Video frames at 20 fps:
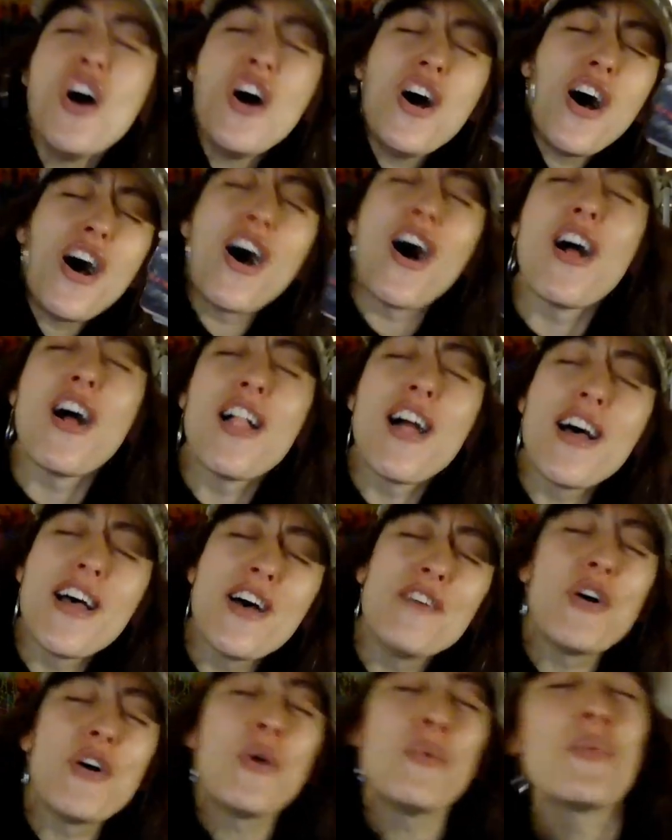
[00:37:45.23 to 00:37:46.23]
All I
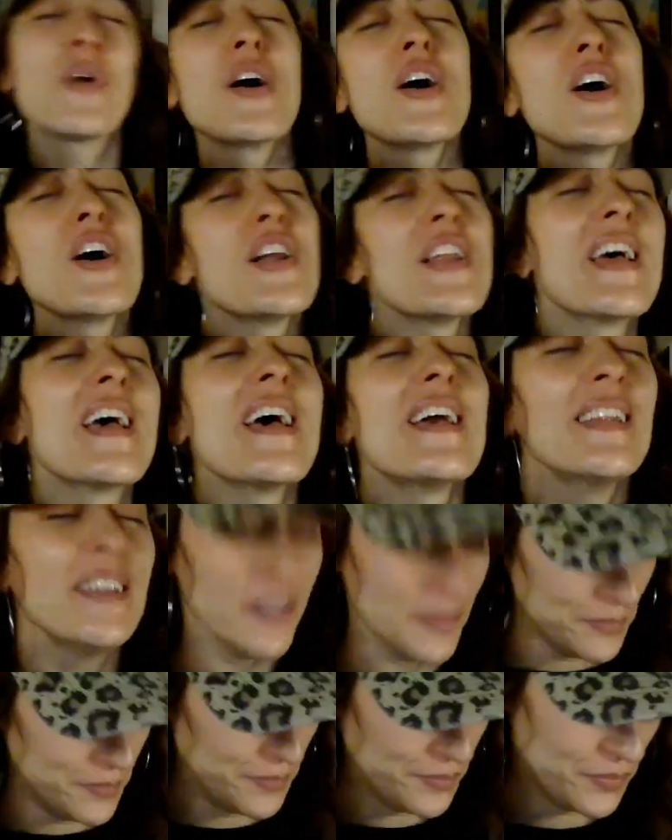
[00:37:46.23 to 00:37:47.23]
ever wanted.
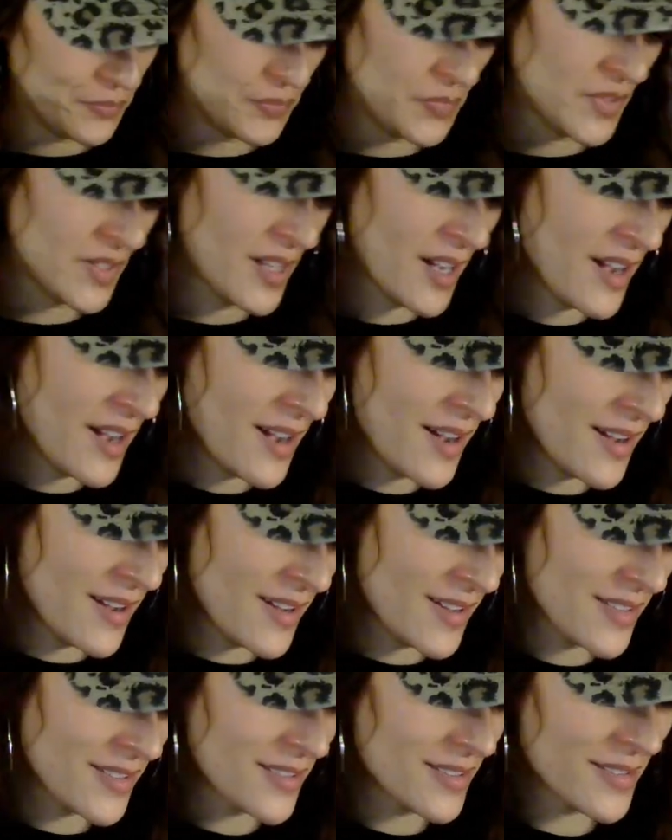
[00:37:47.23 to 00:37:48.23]

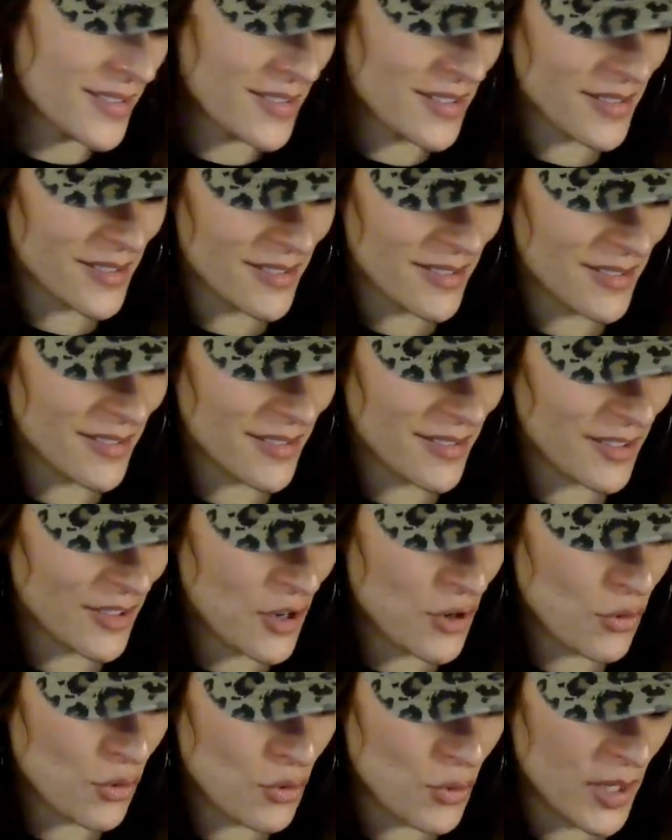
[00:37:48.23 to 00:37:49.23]
Yes.
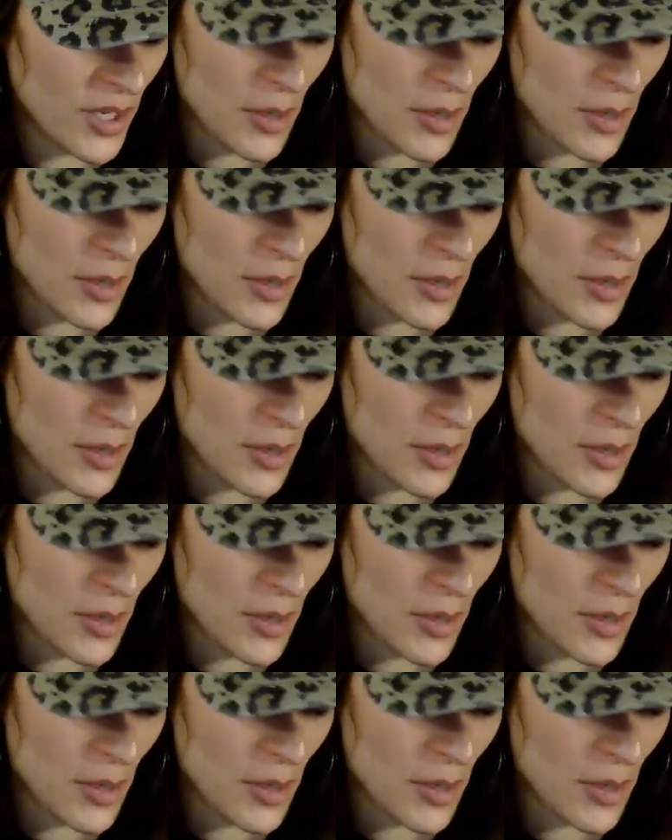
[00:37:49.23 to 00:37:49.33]
Go Queen